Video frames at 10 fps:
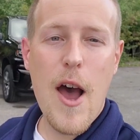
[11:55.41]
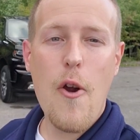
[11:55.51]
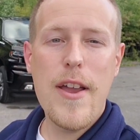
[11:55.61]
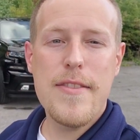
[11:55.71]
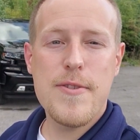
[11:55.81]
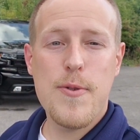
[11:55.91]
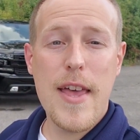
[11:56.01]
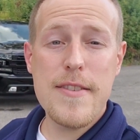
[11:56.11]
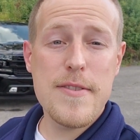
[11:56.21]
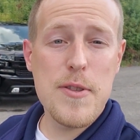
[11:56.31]
All right, so
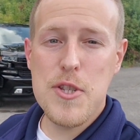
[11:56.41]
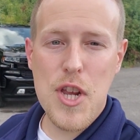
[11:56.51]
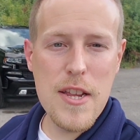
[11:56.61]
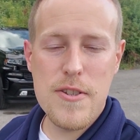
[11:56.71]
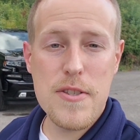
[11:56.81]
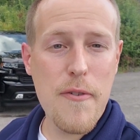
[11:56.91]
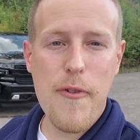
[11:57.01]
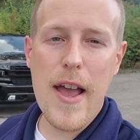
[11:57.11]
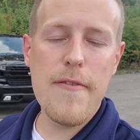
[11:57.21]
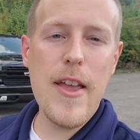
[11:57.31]
that's the changes, the
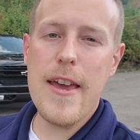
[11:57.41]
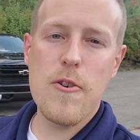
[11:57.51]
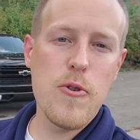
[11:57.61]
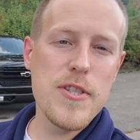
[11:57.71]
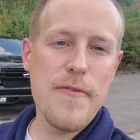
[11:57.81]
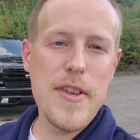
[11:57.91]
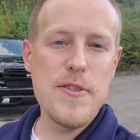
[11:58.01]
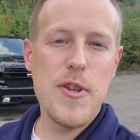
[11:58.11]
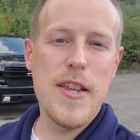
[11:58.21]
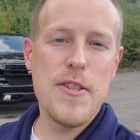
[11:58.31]
5 categories of
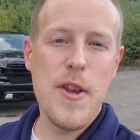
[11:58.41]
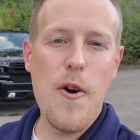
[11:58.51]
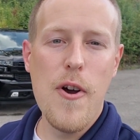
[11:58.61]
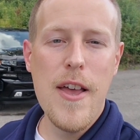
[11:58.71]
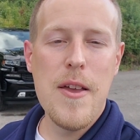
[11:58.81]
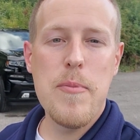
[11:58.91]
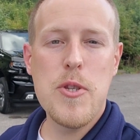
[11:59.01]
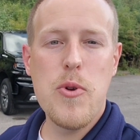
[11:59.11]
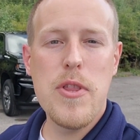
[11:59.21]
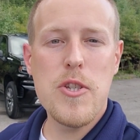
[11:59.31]
things you need to know
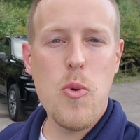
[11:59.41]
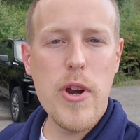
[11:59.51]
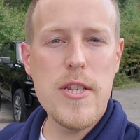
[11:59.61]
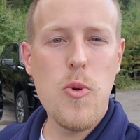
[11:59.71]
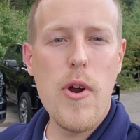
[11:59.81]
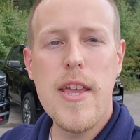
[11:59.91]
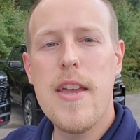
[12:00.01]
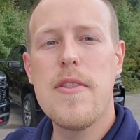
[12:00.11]
between the 2020 and the